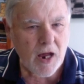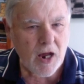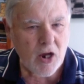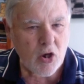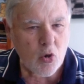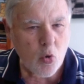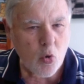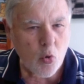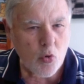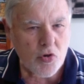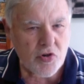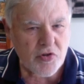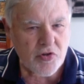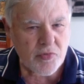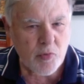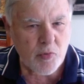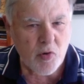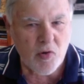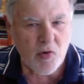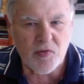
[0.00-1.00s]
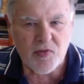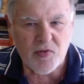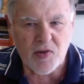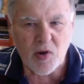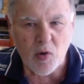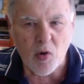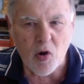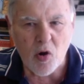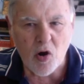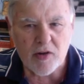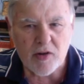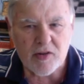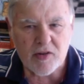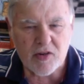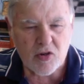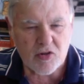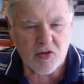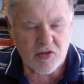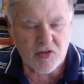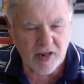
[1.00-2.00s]
cautious move, so I
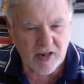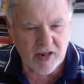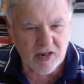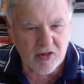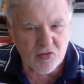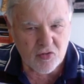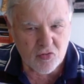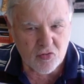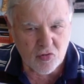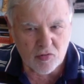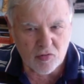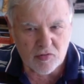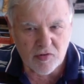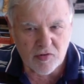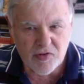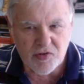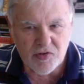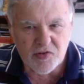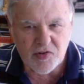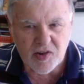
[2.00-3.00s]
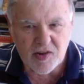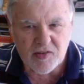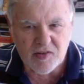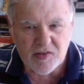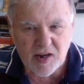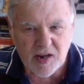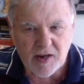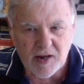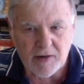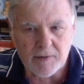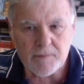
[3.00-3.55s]
take control of the center.